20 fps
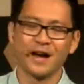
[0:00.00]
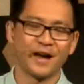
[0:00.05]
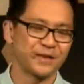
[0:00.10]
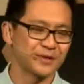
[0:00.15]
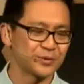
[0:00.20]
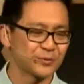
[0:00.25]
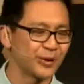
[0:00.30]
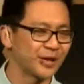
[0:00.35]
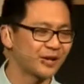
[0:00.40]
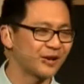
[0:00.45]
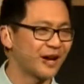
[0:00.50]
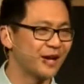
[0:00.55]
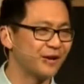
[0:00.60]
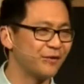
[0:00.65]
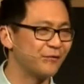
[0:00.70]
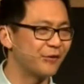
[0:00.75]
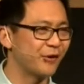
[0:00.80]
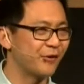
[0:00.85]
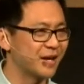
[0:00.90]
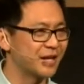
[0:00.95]
This week I had a
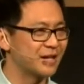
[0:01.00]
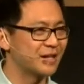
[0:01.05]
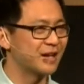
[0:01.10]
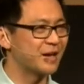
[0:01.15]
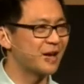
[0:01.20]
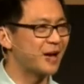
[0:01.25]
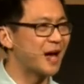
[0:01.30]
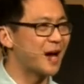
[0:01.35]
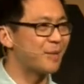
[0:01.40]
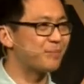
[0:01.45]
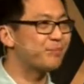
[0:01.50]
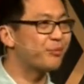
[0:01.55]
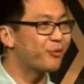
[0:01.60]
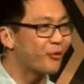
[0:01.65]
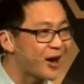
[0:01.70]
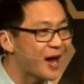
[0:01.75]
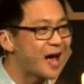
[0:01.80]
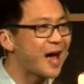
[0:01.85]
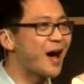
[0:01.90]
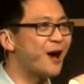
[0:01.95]
very
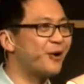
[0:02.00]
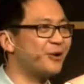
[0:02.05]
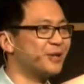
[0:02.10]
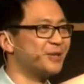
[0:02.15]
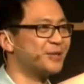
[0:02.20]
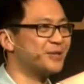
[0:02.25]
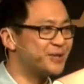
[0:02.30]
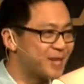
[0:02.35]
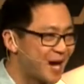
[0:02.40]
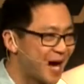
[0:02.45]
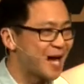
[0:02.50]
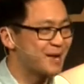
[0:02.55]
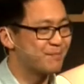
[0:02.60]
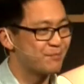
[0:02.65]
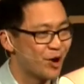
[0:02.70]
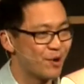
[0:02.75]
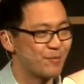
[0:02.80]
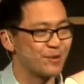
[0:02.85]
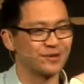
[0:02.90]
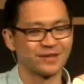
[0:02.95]
proud dad
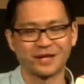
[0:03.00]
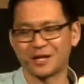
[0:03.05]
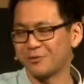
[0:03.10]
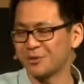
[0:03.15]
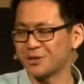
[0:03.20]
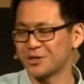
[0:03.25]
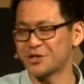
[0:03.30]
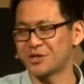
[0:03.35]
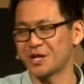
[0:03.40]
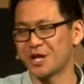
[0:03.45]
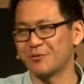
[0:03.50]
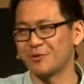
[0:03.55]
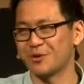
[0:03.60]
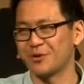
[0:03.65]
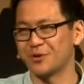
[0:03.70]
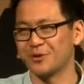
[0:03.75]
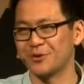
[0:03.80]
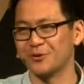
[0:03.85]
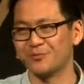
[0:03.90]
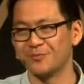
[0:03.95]
moment that I want to share
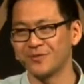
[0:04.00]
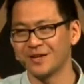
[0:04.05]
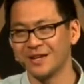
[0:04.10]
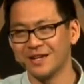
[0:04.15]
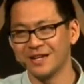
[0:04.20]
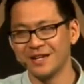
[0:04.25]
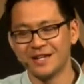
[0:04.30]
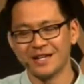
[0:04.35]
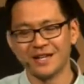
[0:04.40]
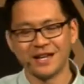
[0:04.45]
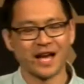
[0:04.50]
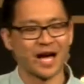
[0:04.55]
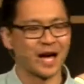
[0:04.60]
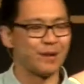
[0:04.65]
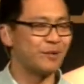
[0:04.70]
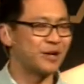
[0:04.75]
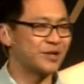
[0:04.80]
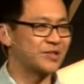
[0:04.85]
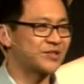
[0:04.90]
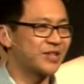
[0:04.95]
with you.
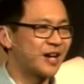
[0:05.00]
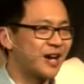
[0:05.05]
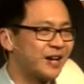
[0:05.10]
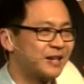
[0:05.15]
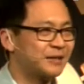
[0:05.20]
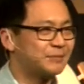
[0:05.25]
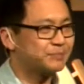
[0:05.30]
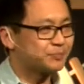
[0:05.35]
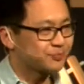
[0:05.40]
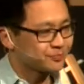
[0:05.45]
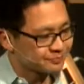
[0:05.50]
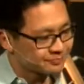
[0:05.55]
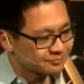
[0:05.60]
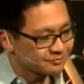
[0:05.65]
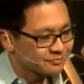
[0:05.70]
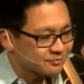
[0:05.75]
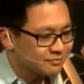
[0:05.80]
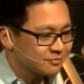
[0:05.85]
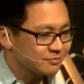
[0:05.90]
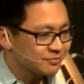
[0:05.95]
My son
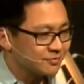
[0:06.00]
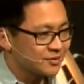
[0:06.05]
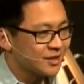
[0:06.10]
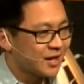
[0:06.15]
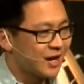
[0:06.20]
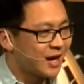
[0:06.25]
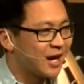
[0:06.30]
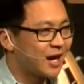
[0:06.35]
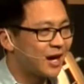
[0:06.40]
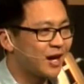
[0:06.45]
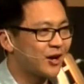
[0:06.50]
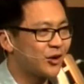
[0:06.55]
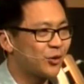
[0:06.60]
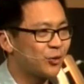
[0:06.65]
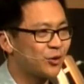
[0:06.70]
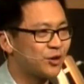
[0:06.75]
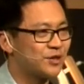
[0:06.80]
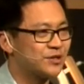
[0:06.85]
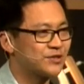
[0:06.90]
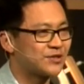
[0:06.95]

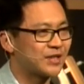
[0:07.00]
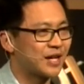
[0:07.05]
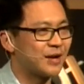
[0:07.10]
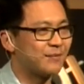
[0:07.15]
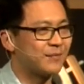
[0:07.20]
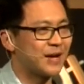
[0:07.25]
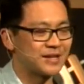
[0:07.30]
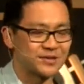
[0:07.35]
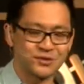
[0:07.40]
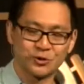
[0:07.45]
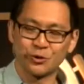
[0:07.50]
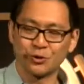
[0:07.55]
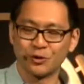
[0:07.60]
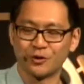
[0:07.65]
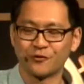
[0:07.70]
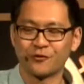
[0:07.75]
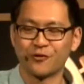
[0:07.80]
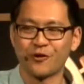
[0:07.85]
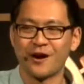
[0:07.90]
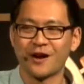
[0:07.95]
was at school
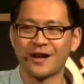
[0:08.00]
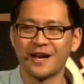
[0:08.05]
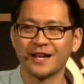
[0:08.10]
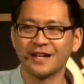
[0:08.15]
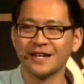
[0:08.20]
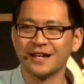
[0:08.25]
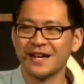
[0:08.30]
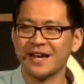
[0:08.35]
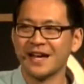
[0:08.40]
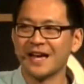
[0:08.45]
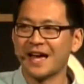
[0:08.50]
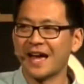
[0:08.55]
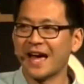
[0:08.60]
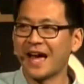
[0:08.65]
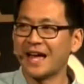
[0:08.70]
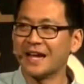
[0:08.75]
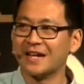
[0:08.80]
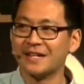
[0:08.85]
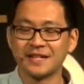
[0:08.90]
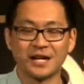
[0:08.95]
on Friday,
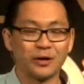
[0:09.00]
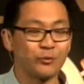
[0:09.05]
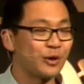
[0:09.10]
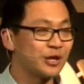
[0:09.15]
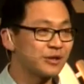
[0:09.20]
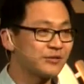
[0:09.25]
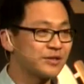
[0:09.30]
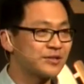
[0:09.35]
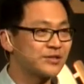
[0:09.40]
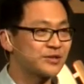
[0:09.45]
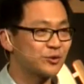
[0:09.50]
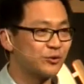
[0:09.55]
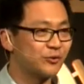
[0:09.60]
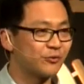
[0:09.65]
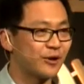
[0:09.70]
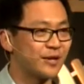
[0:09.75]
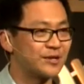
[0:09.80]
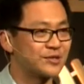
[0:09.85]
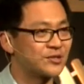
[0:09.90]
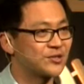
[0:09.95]
and one of his school
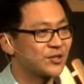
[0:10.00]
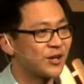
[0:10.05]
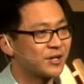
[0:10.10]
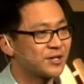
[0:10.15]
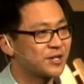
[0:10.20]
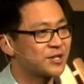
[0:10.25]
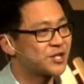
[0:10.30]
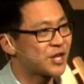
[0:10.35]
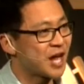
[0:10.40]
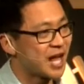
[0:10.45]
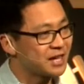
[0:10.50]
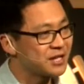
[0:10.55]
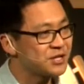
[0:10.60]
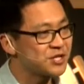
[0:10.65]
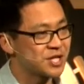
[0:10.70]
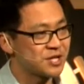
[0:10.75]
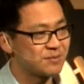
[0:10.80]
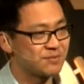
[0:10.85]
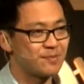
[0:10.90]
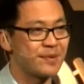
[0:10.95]
friends decided to
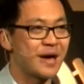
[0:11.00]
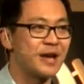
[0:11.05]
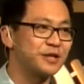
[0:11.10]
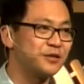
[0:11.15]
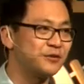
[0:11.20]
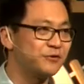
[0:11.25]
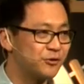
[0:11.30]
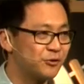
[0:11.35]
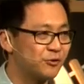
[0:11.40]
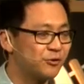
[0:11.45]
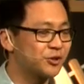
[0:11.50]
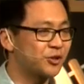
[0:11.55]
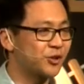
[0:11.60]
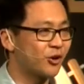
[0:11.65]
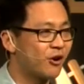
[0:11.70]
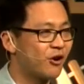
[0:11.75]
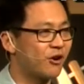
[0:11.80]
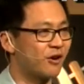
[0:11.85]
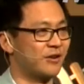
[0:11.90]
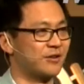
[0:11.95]
challenge him about his view on
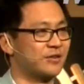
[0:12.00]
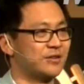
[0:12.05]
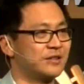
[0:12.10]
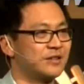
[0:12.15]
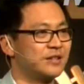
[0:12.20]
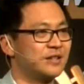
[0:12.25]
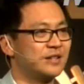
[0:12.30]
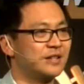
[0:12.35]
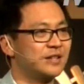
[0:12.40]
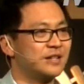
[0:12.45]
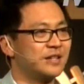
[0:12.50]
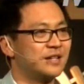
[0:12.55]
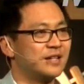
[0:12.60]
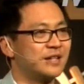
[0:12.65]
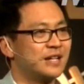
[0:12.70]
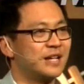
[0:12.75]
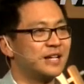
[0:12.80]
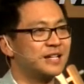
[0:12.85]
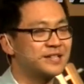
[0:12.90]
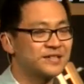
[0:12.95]
God.
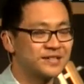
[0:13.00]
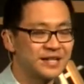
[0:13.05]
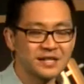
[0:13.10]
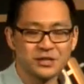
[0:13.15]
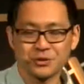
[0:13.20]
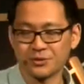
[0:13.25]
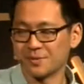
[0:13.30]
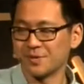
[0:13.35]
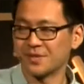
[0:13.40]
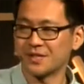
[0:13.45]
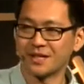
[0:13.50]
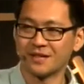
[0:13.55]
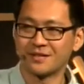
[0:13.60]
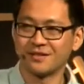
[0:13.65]
And he said to him,